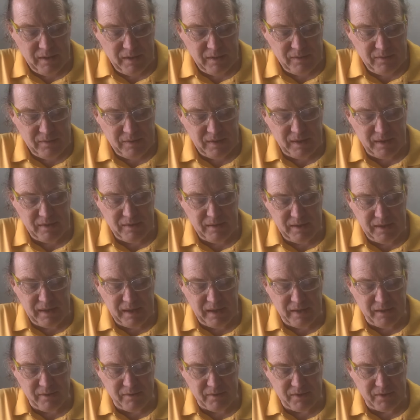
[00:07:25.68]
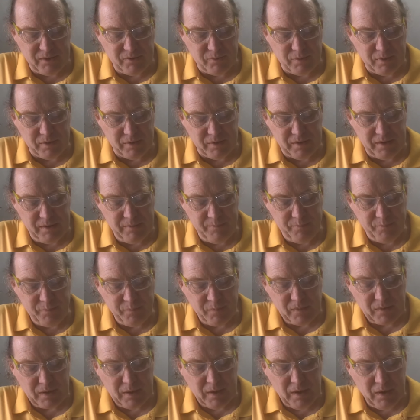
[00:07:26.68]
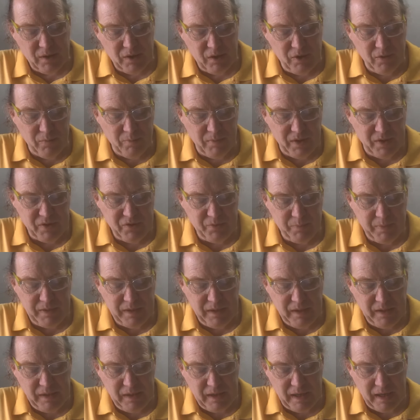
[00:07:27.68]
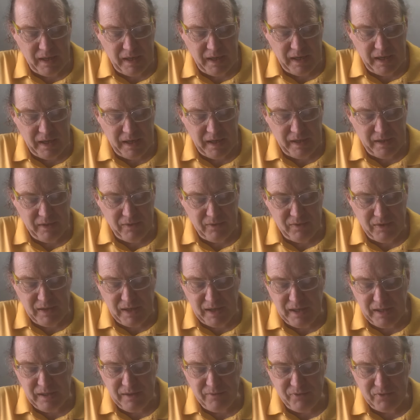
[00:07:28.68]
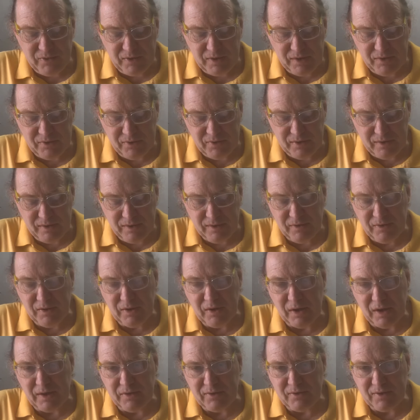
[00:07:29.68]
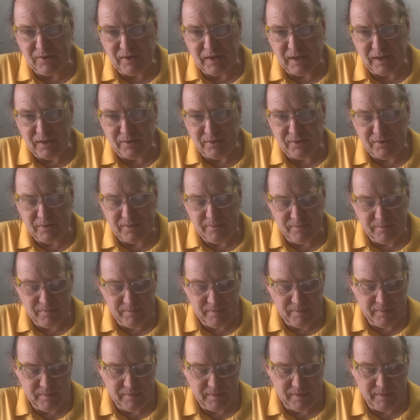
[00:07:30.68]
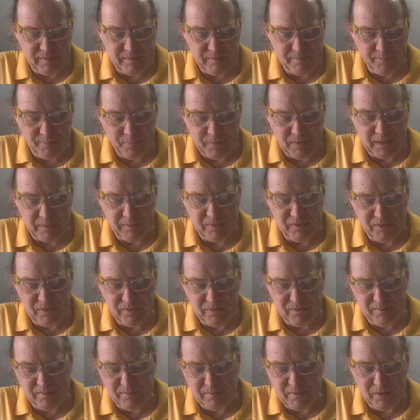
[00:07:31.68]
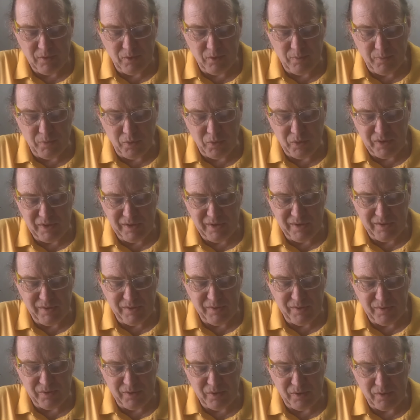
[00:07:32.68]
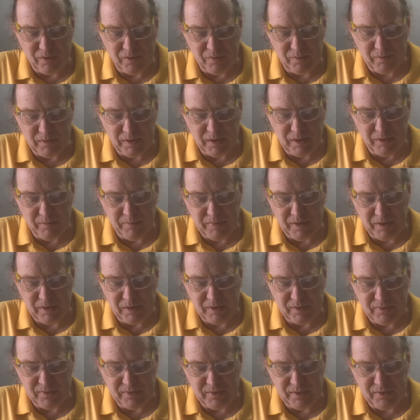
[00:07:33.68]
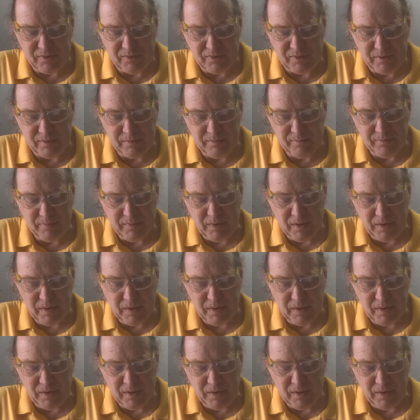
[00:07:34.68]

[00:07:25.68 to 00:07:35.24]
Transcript: Technicalities, really. You must be a native citizen of the United States. That means you were born here, you're an American citizen.